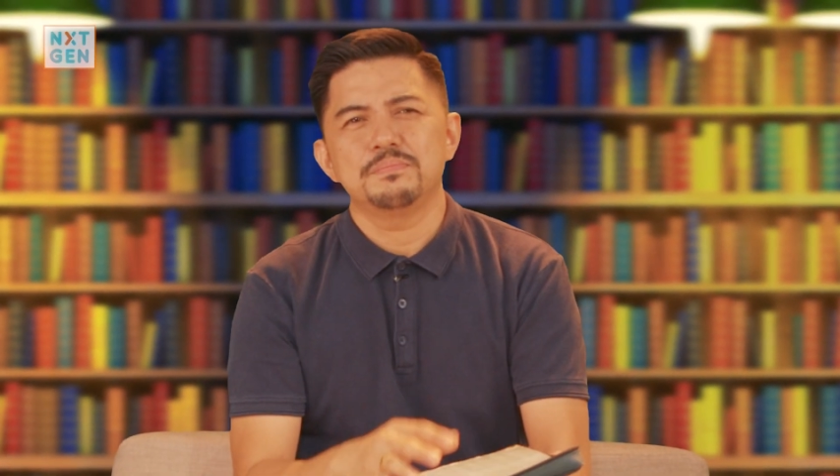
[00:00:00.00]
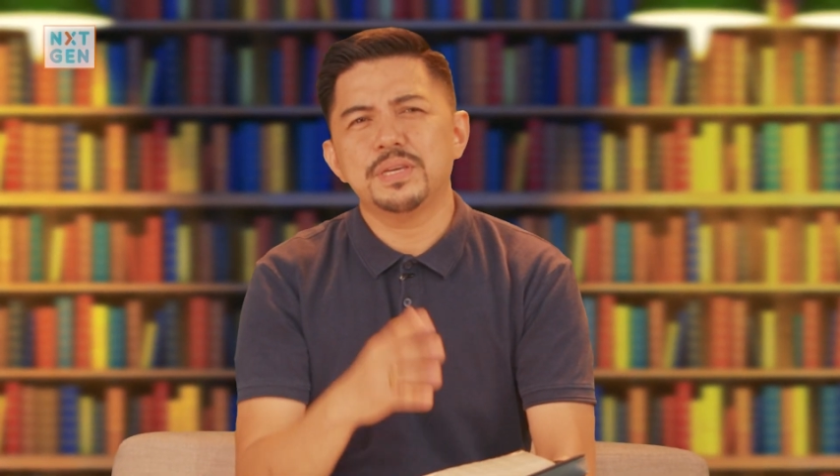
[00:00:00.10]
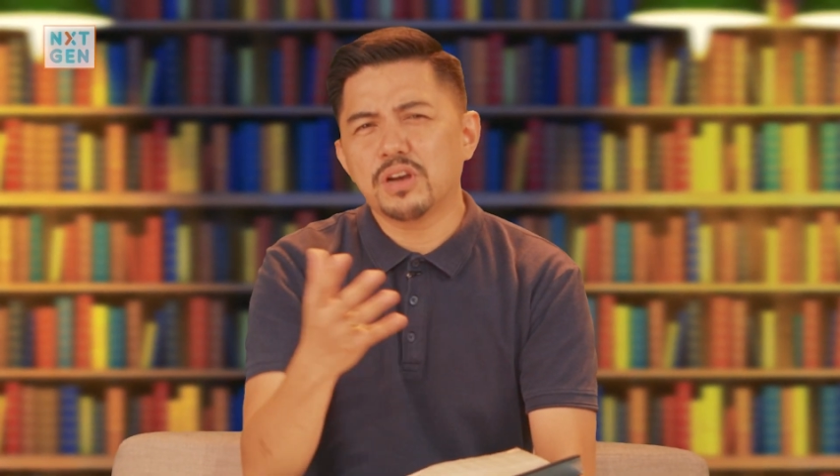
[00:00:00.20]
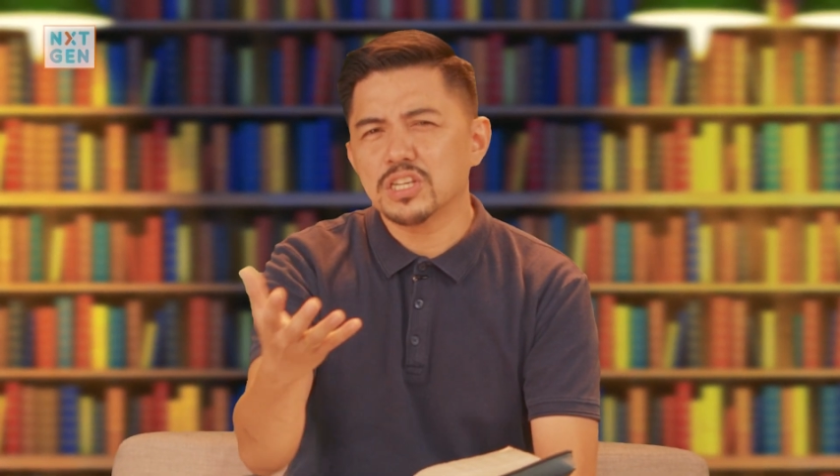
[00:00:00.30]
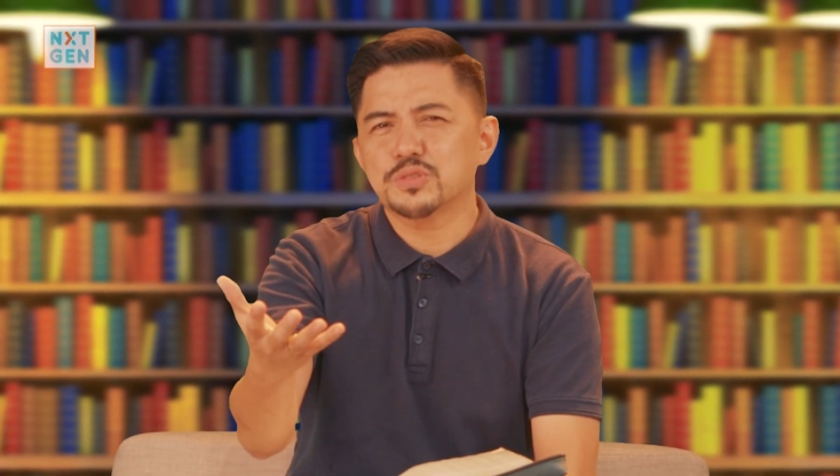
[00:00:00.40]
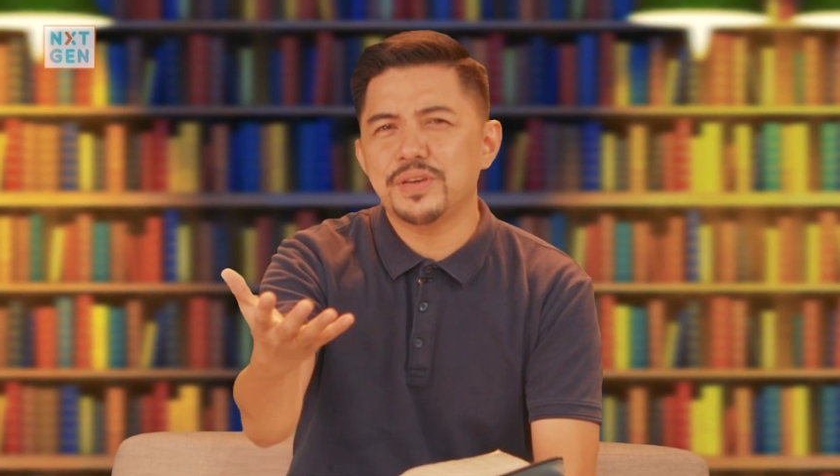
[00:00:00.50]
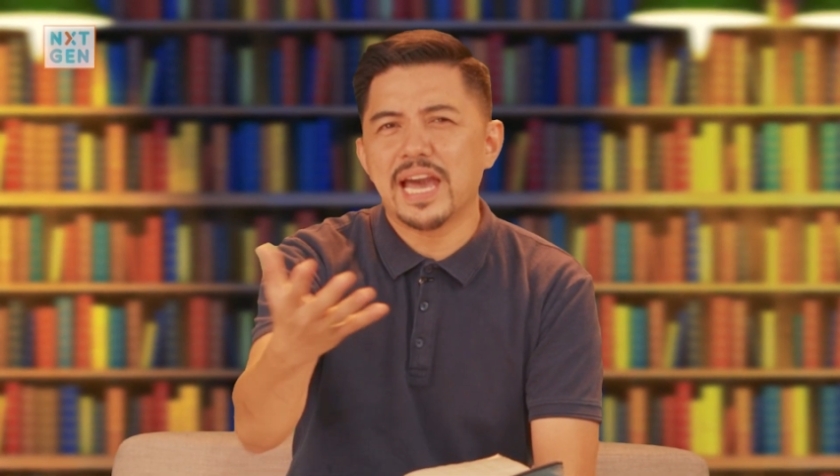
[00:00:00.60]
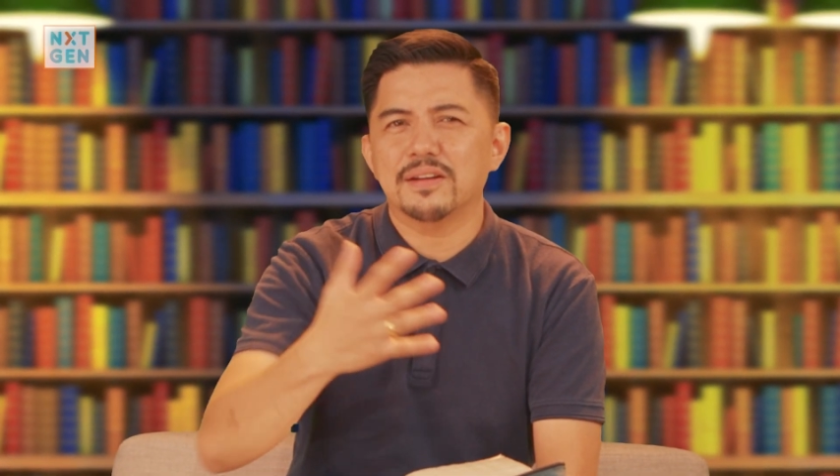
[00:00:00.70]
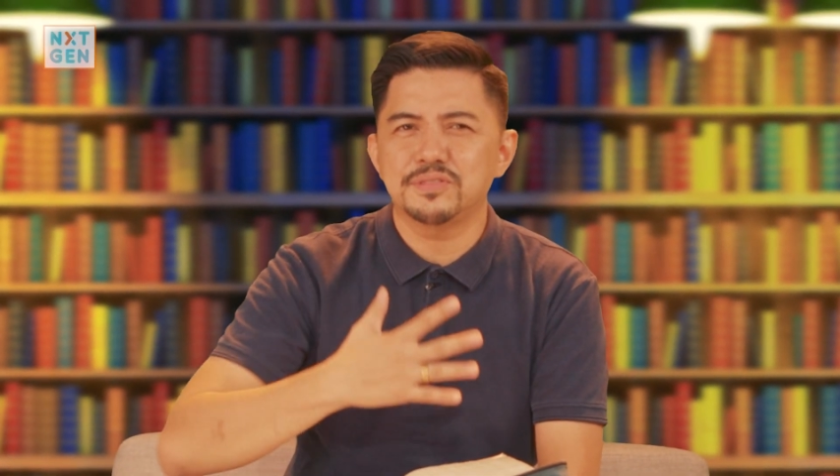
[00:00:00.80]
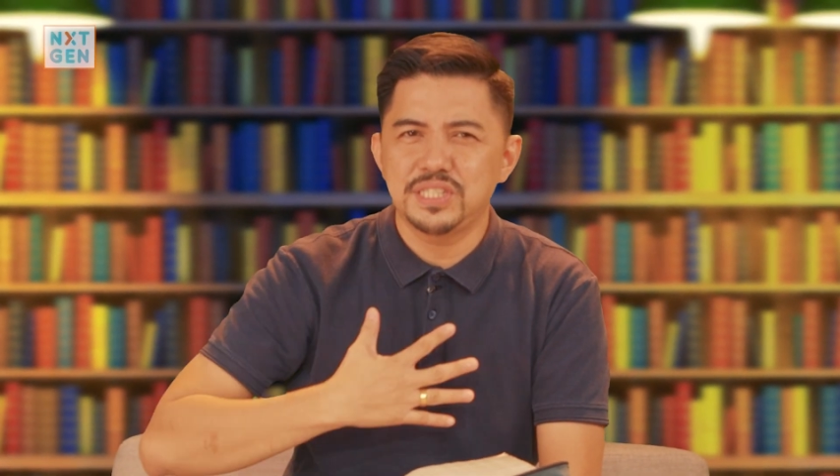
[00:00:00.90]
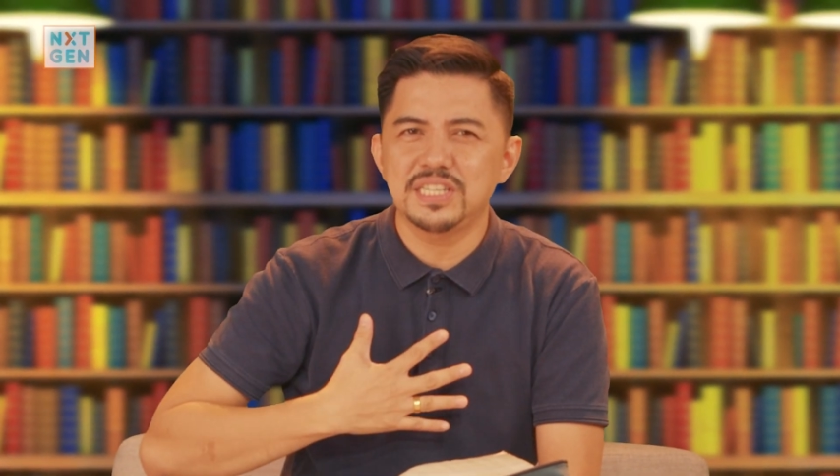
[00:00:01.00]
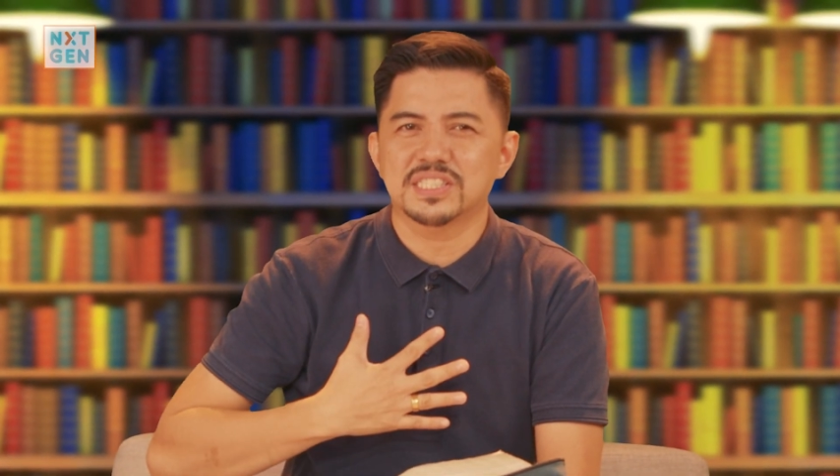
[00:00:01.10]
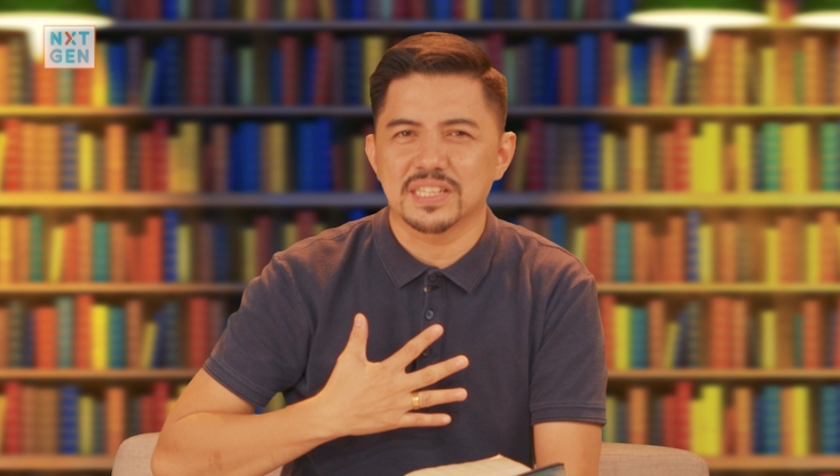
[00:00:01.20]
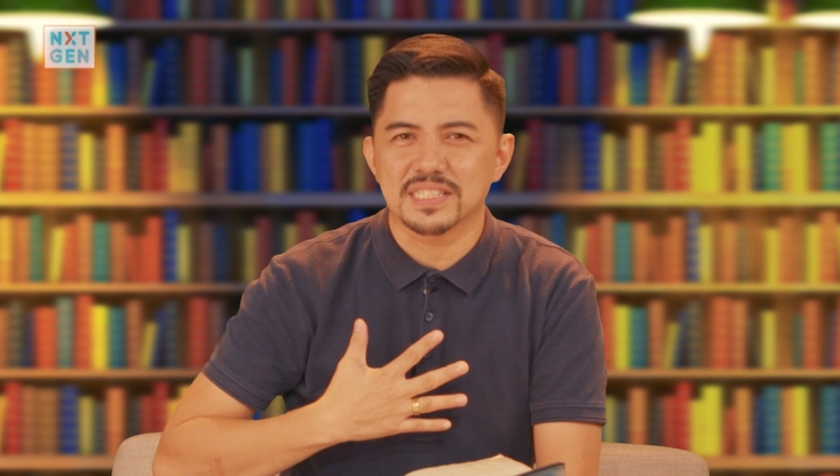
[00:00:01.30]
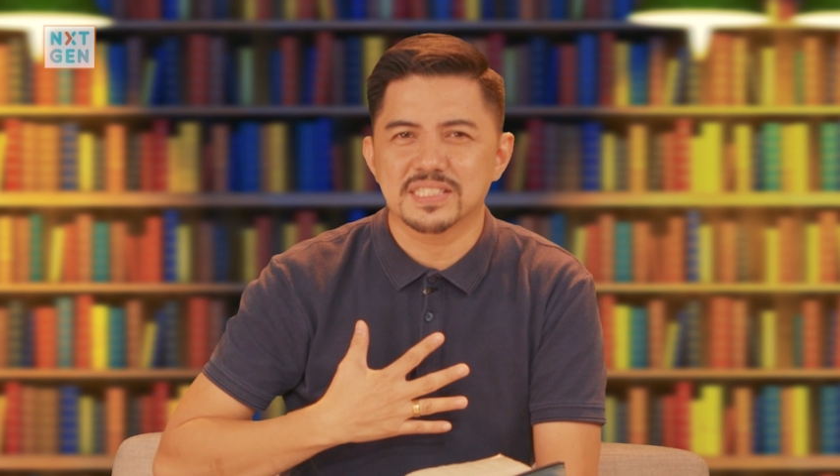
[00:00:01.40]
Because we have
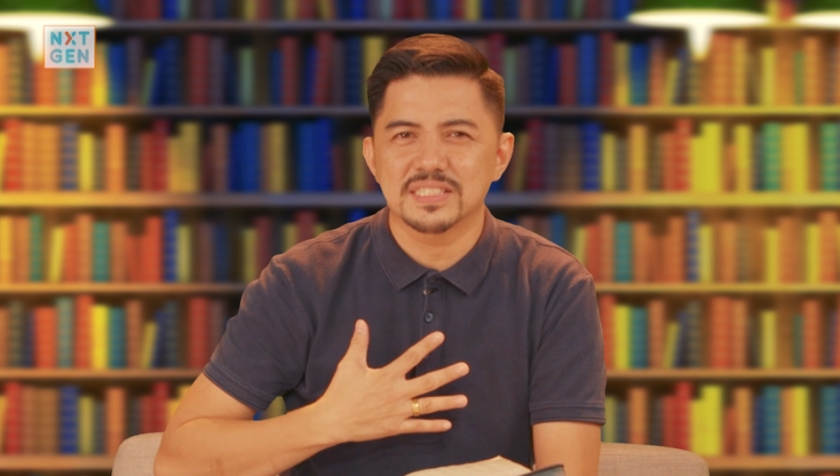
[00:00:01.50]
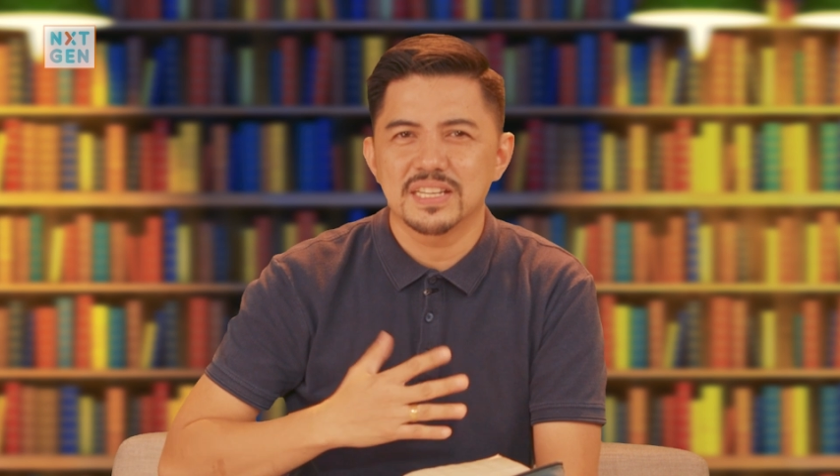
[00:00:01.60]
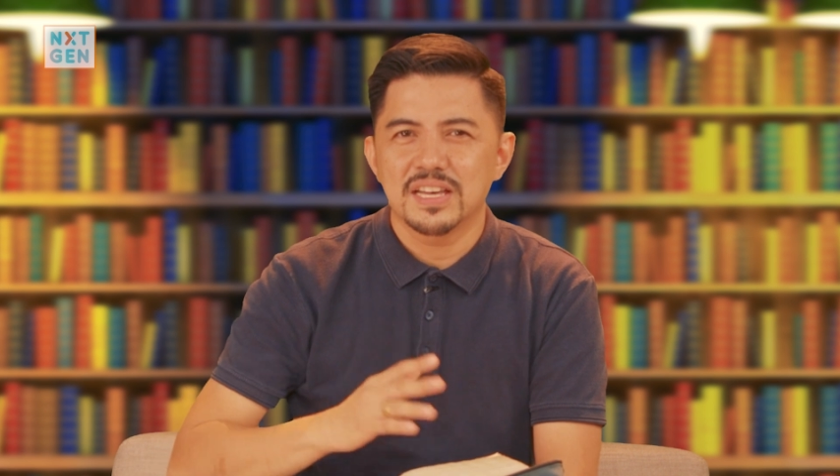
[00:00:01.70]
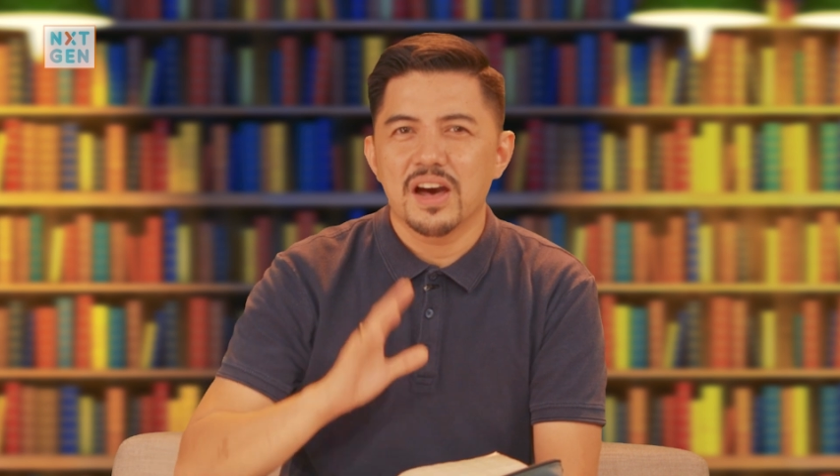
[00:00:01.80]
Jesus,